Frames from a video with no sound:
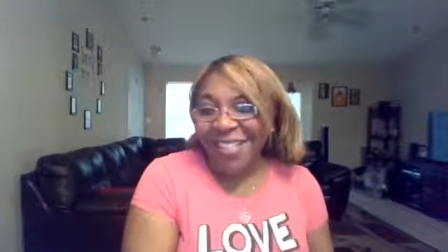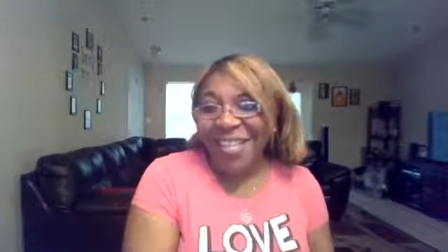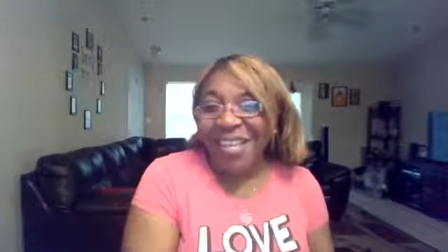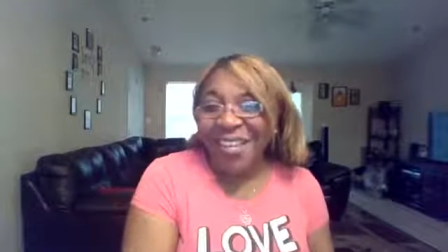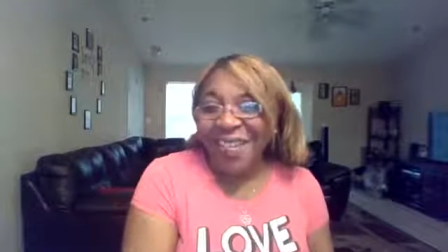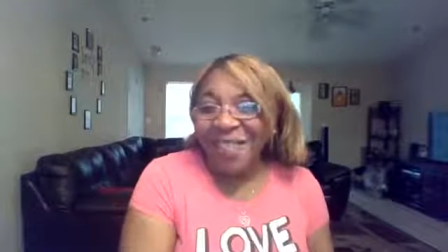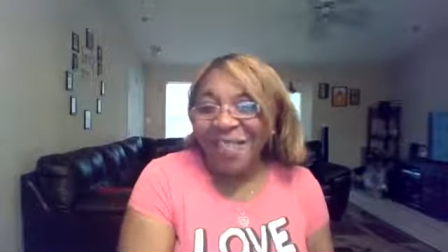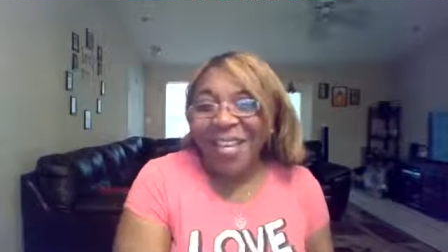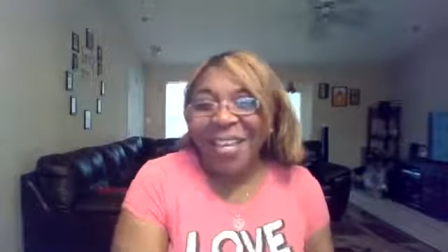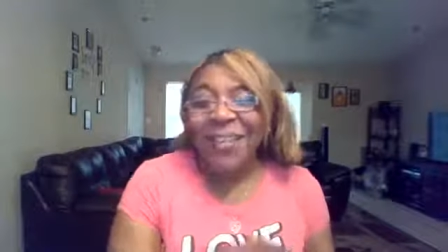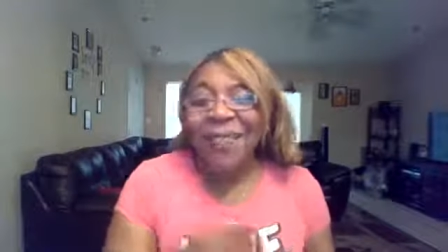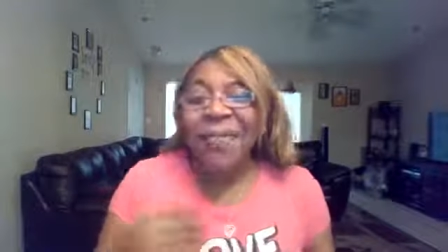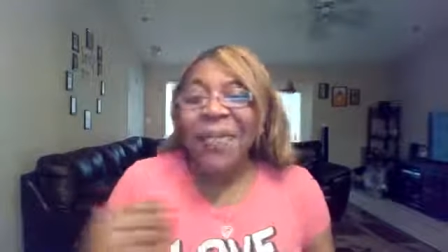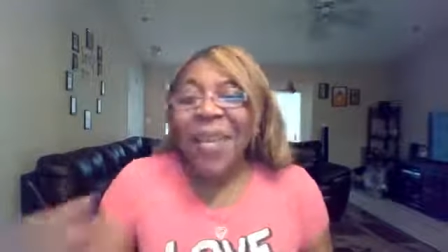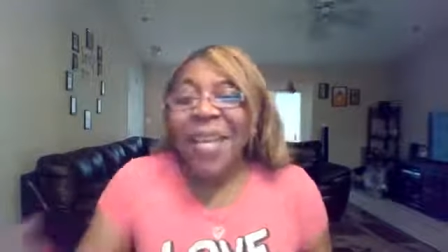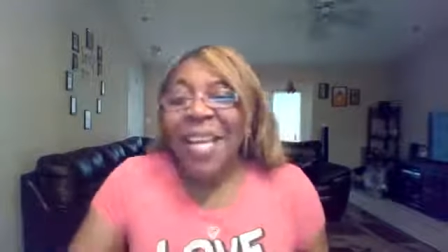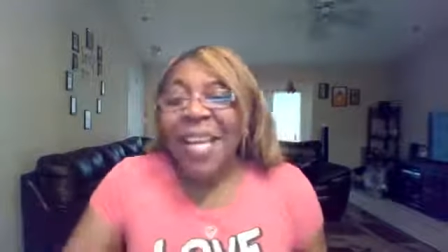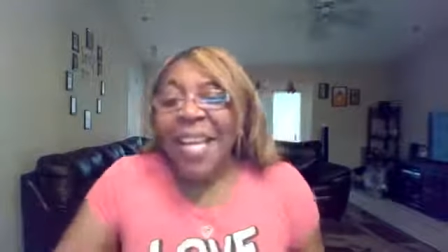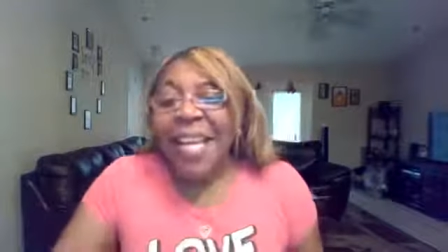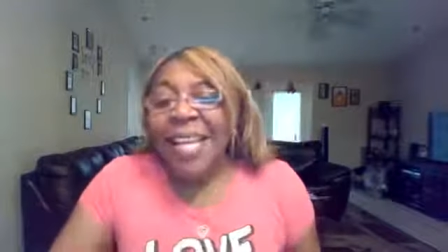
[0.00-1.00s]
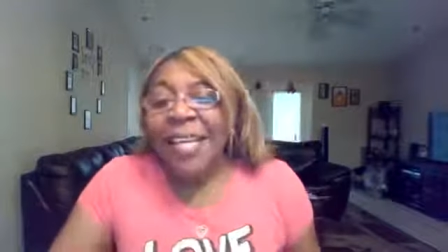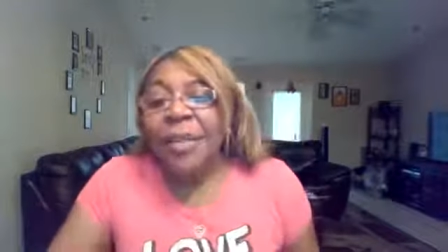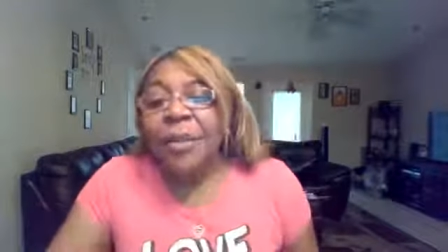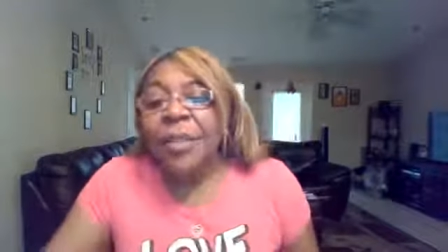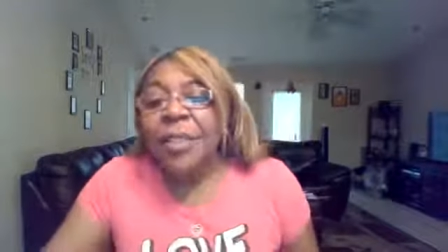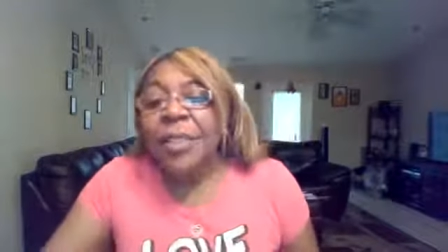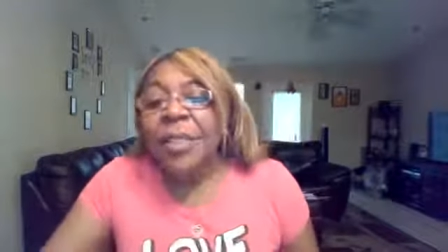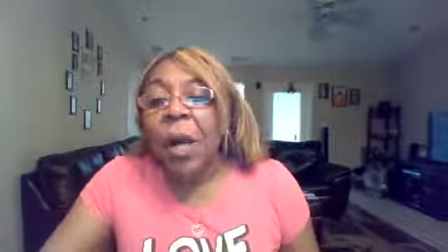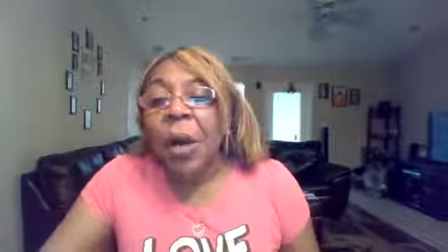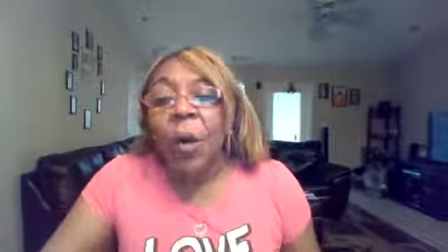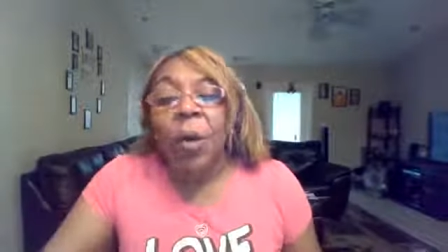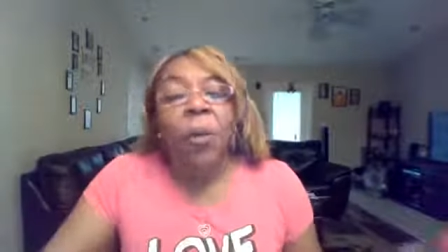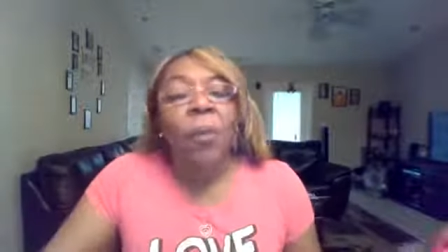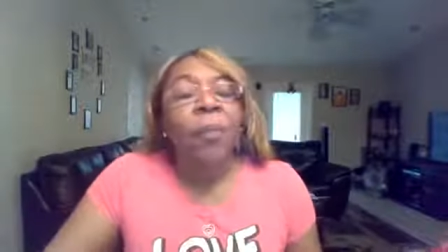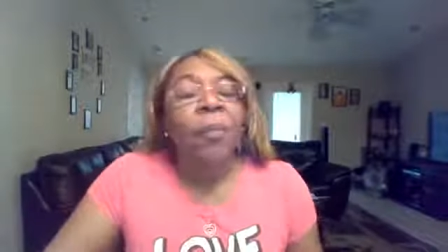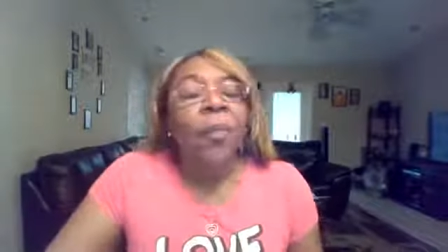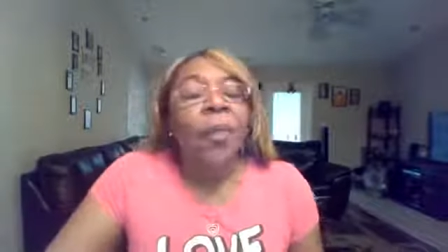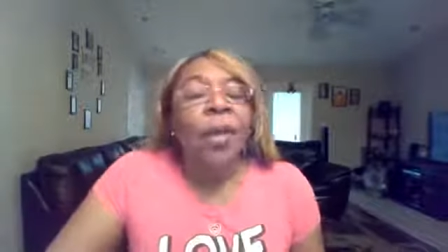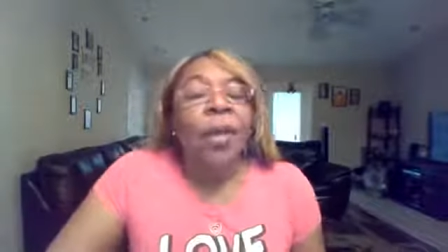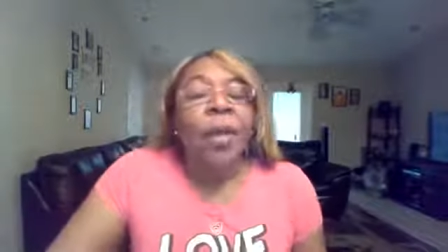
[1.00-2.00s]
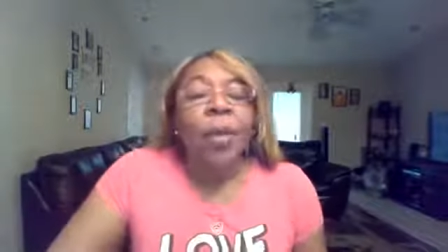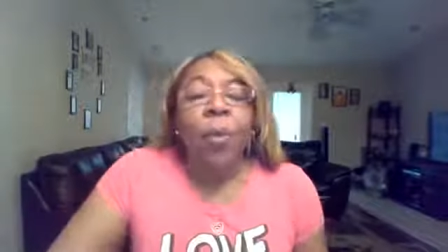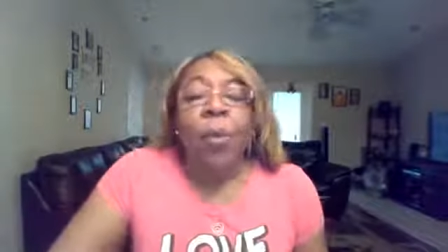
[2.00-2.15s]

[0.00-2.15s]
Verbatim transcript: I love it. So